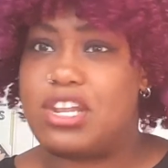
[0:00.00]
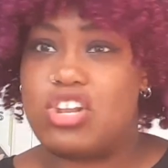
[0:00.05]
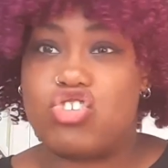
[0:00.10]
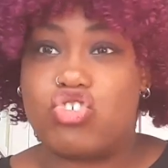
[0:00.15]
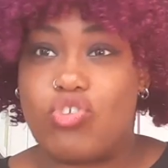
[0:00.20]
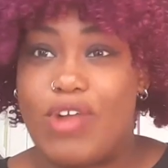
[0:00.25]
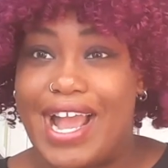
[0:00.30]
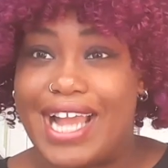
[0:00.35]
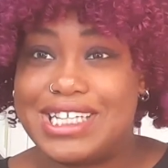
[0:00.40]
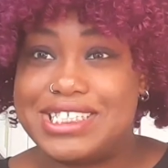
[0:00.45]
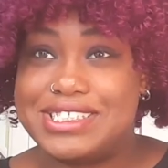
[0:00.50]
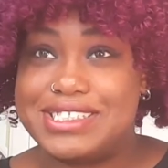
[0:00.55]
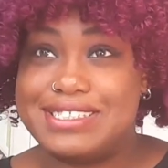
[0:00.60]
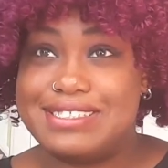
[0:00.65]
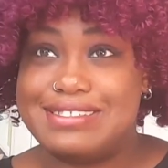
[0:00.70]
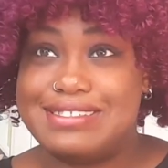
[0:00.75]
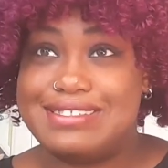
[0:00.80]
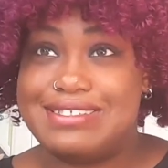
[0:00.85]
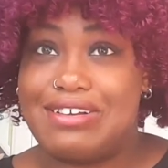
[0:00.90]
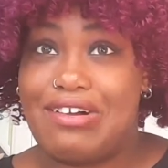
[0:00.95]
and
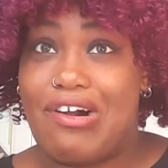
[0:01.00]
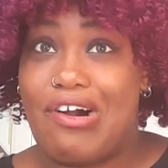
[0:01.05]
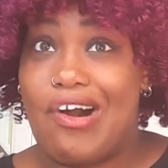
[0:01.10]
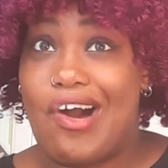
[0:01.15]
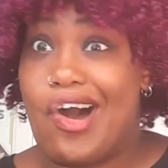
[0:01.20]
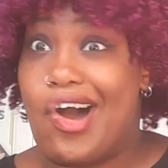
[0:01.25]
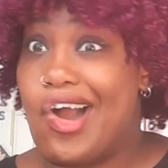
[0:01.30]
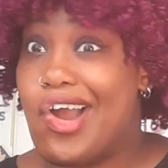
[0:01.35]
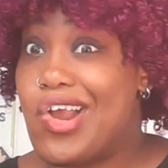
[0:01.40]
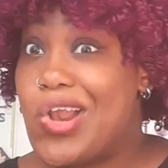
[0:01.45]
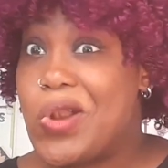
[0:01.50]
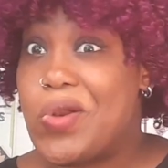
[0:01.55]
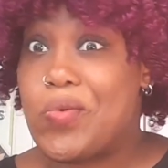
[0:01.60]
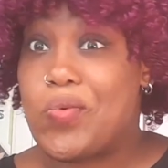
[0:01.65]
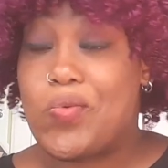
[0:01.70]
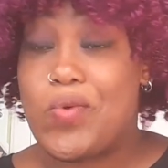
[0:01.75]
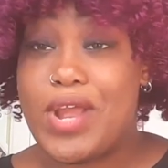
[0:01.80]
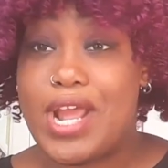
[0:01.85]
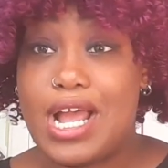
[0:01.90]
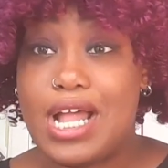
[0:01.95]
attractions aren't
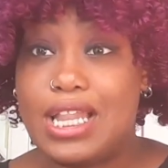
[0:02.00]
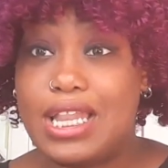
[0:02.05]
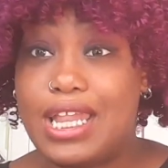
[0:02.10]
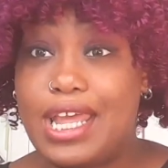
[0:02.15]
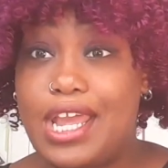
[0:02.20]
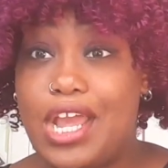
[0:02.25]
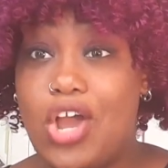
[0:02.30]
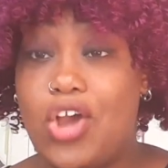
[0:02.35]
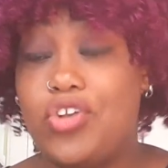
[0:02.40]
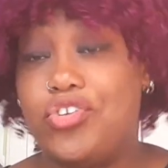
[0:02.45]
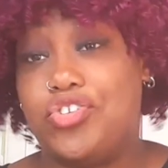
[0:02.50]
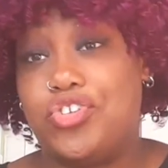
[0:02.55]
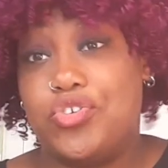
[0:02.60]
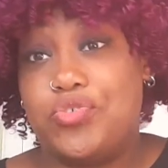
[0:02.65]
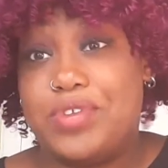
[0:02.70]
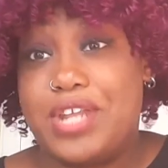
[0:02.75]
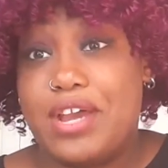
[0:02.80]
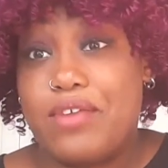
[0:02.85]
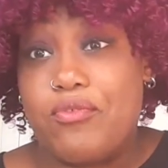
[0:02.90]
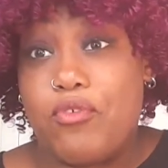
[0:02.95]
really
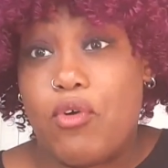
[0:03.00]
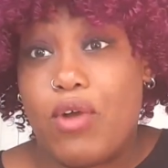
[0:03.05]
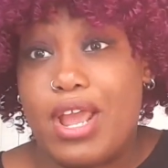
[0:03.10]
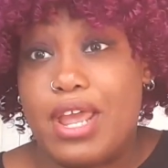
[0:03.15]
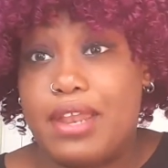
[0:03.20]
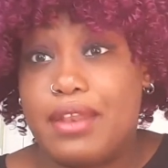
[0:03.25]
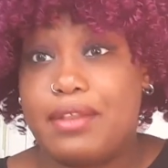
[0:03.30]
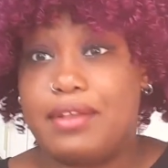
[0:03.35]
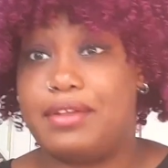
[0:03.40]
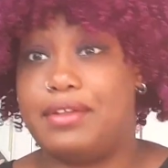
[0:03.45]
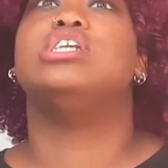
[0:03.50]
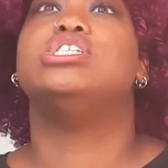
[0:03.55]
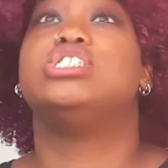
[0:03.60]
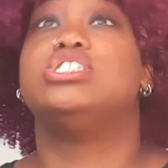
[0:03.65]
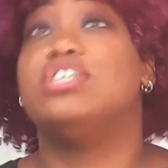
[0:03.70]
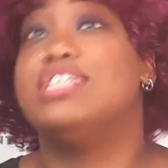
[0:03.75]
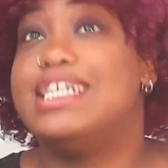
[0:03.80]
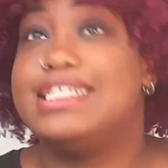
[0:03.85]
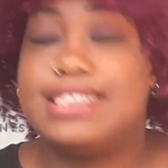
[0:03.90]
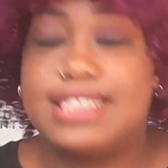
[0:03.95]
too different. So
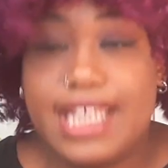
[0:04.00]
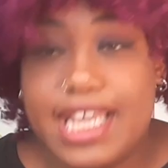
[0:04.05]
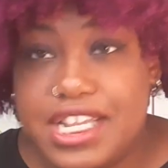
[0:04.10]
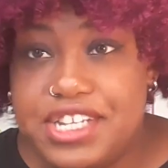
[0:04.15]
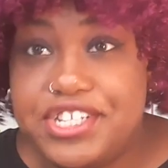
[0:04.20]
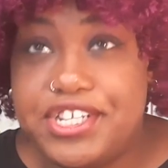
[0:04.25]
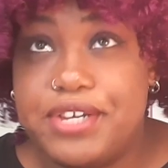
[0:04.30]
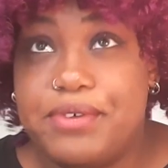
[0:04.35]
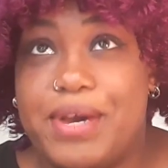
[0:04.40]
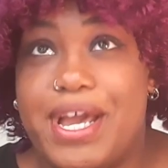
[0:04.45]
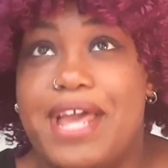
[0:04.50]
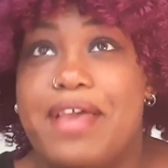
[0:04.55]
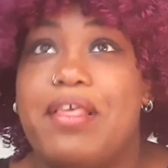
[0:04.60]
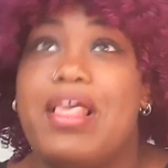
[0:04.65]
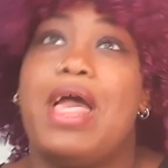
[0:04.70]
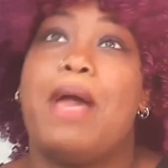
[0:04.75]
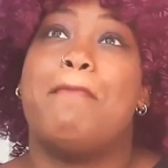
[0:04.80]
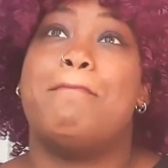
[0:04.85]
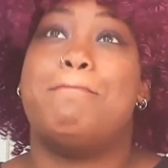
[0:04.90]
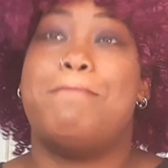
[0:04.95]
let's get to it.
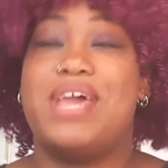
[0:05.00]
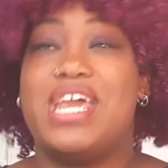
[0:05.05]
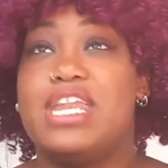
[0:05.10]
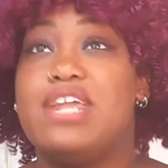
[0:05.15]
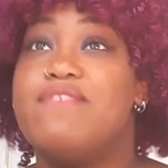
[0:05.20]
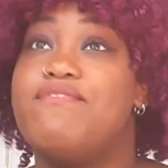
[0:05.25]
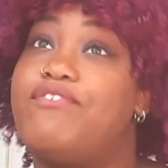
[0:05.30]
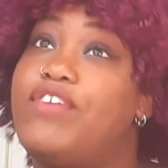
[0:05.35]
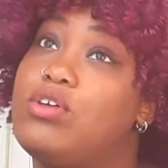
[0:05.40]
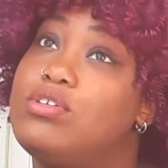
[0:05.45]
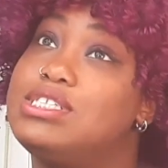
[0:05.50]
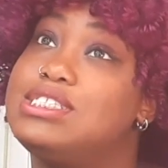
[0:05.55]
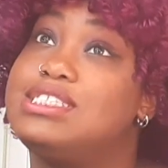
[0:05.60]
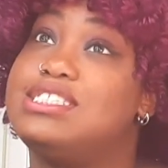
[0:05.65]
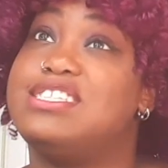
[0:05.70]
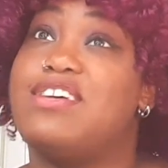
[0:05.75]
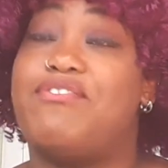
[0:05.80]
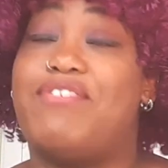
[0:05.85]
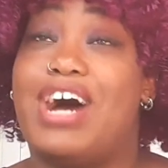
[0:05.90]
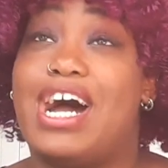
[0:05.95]
Many folks
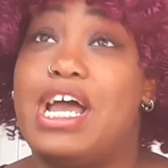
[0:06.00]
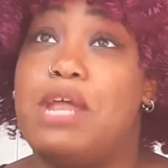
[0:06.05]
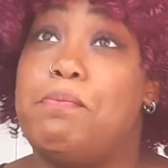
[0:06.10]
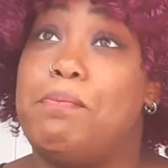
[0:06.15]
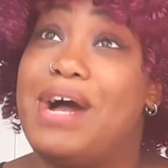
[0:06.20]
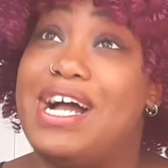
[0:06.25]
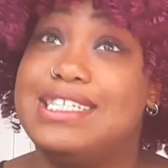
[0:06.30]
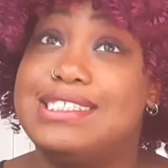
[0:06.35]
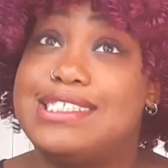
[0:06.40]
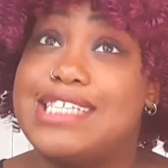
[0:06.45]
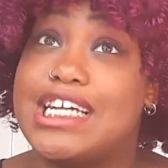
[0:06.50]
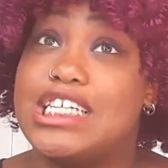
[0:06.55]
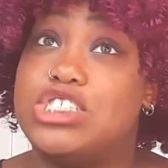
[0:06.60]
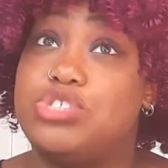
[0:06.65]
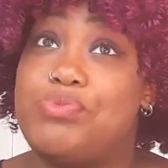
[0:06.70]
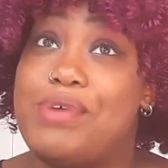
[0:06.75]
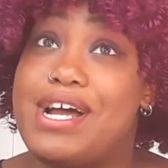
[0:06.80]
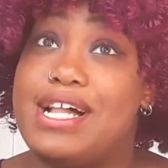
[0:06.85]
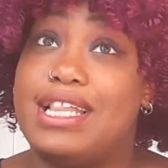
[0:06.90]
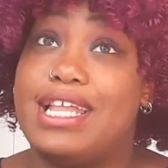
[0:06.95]
define
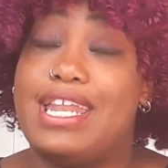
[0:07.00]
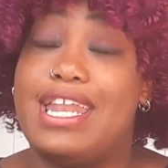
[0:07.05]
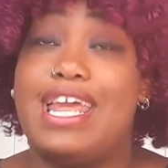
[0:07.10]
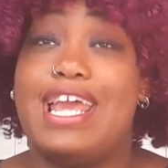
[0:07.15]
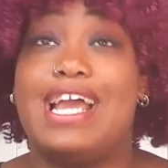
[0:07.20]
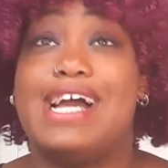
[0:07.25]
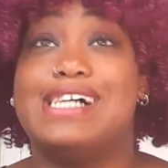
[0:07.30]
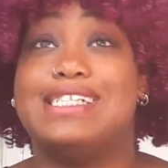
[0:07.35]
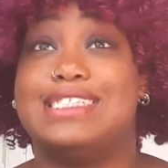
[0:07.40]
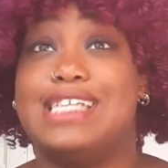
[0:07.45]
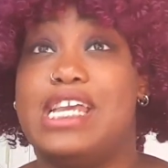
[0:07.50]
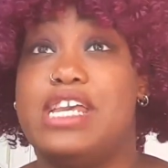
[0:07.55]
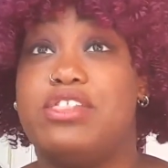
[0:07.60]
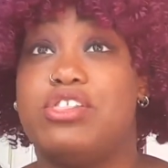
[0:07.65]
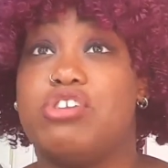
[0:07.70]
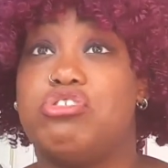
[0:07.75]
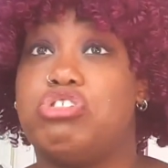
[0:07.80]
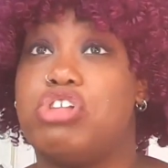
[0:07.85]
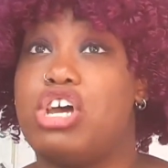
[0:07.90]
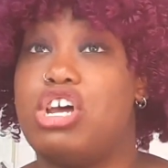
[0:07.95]
bisexuality as
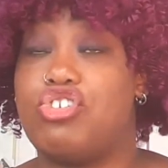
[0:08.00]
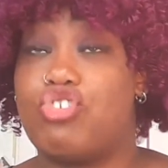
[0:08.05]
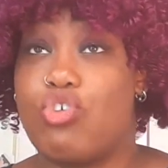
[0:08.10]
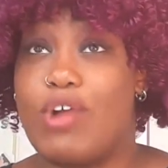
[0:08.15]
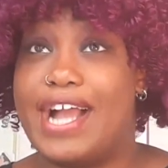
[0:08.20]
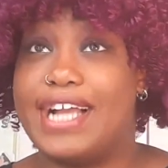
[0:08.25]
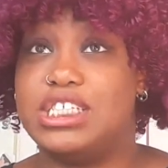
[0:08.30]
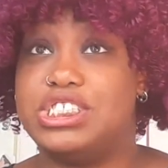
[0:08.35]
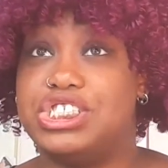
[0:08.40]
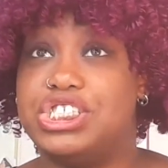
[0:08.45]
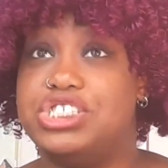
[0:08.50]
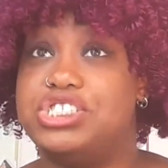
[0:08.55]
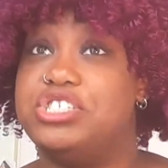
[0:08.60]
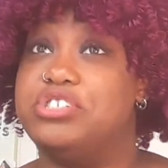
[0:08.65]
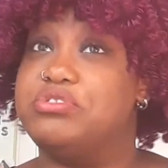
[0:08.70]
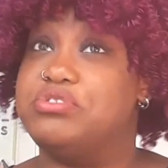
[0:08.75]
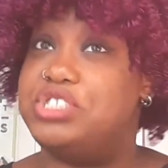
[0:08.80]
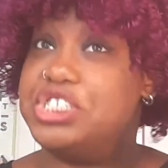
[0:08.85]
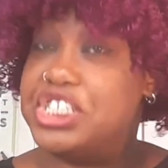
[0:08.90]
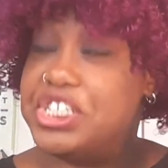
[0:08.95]
either the attraction to
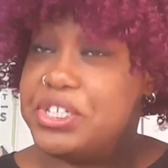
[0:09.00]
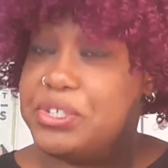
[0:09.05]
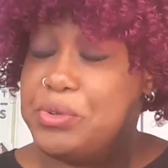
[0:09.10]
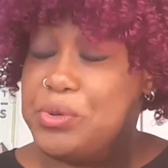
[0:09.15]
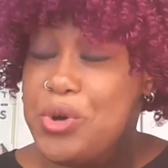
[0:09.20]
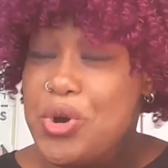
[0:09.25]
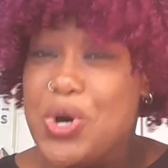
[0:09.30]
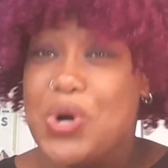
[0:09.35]
two